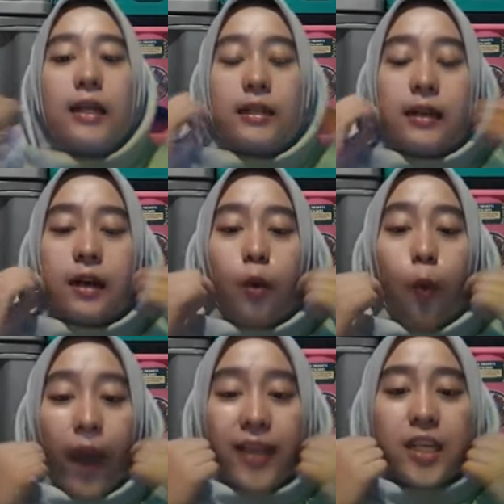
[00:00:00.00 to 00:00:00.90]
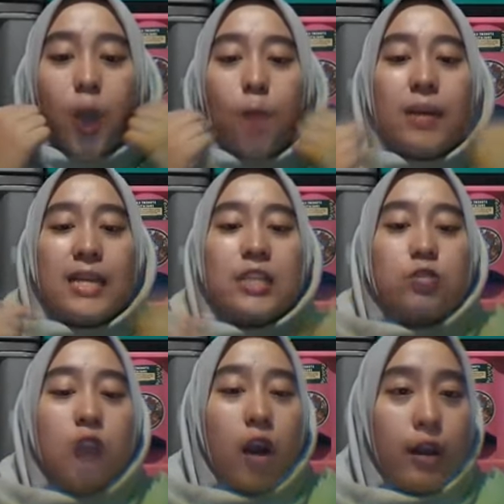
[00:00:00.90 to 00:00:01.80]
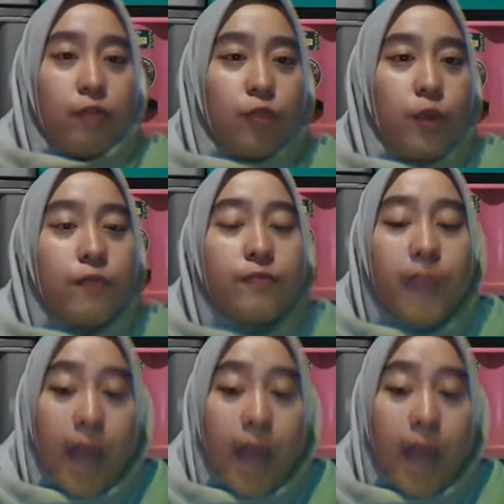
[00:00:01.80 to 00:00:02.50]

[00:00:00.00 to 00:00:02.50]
when global issues are involved.